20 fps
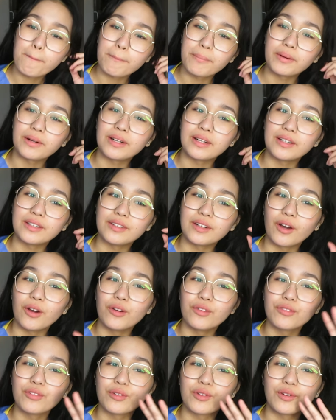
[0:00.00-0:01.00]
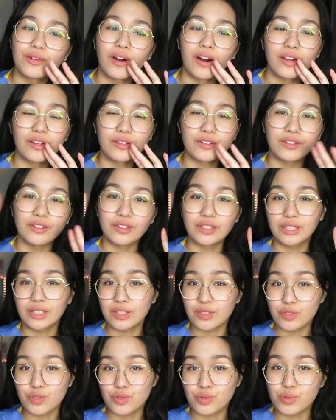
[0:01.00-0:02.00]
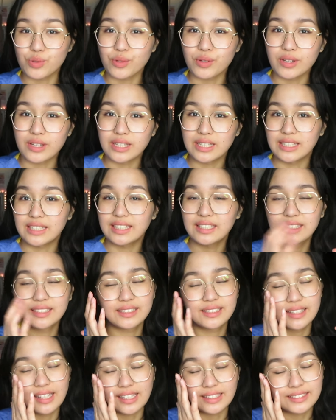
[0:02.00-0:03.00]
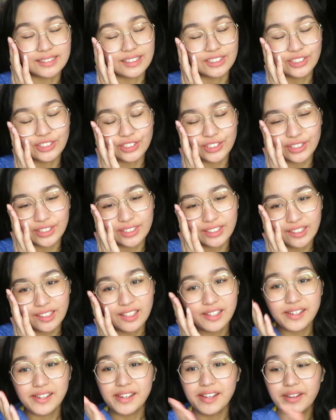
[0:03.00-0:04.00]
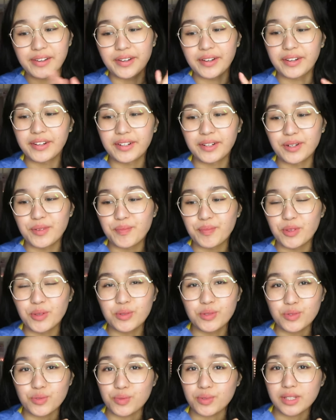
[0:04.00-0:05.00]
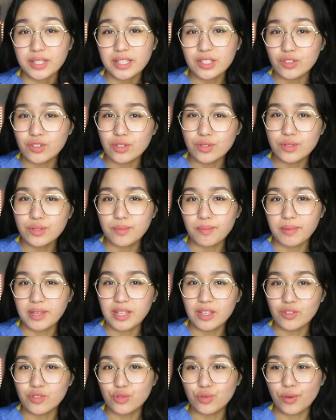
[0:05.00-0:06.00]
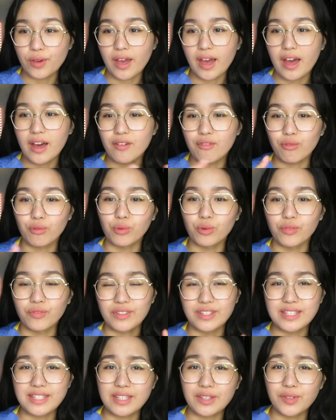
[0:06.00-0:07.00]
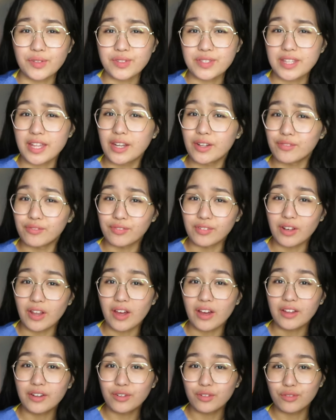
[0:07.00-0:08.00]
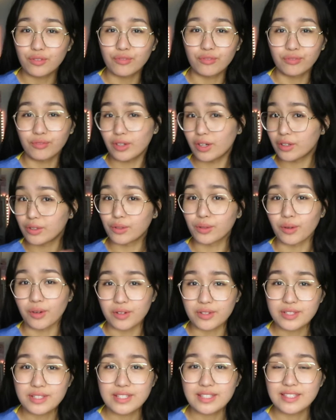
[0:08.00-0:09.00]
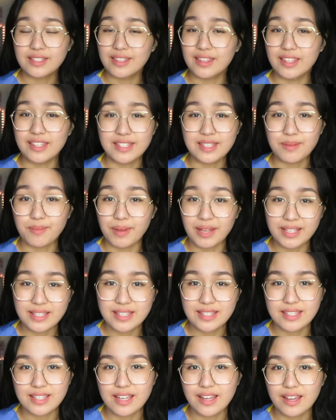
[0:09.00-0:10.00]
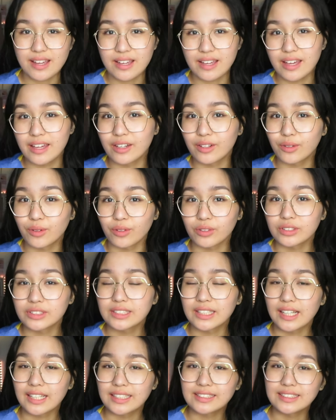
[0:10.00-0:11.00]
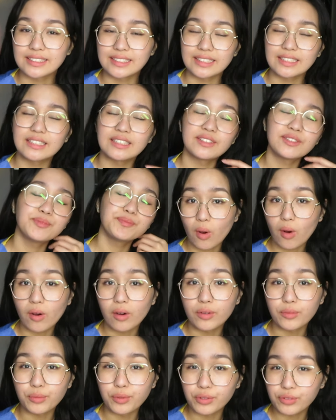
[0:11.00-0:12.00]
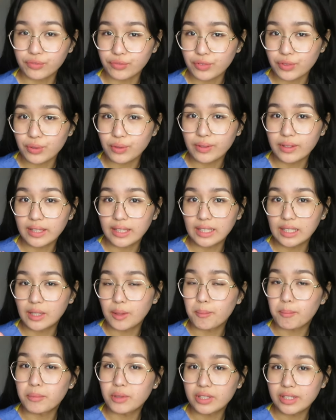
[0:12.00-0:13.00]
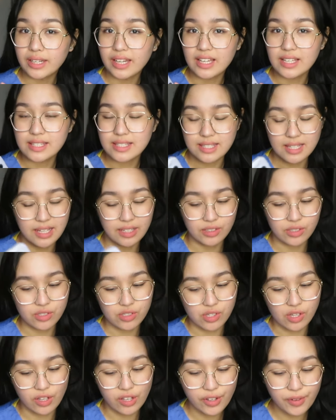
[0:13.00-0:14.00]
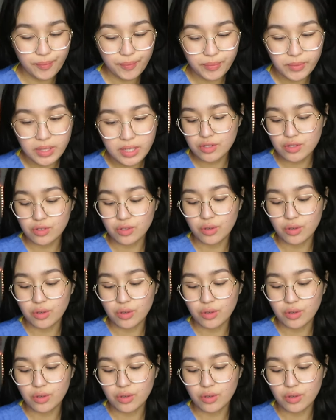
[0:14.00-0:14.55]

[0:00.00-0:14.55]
But overall, I did enjoy that session. It was really just making sure I have all of the skills that I've learned across the semester and across last year on reviewing Monday's lecture. I need to